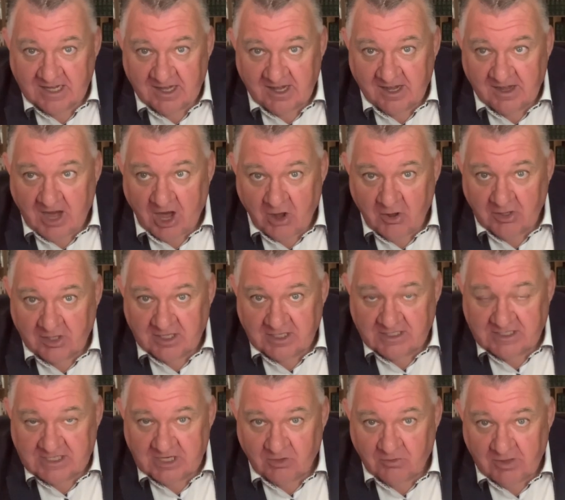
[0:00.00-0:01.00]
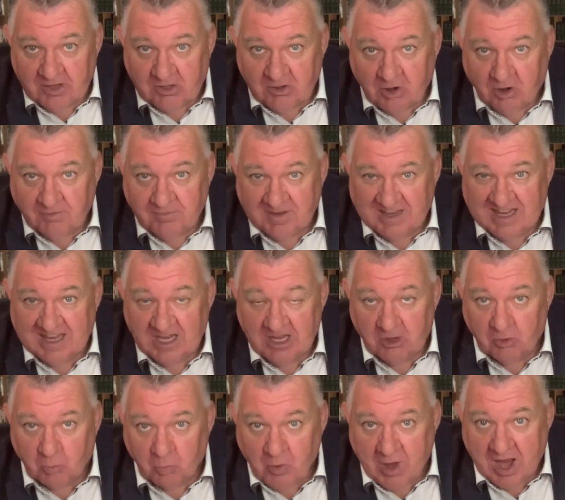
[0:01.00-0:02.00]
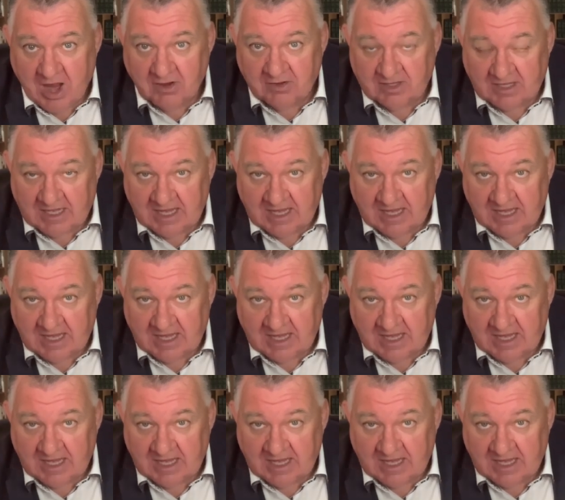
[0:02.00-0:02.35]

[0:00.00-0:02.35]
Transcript: and only can sell their coffee in a round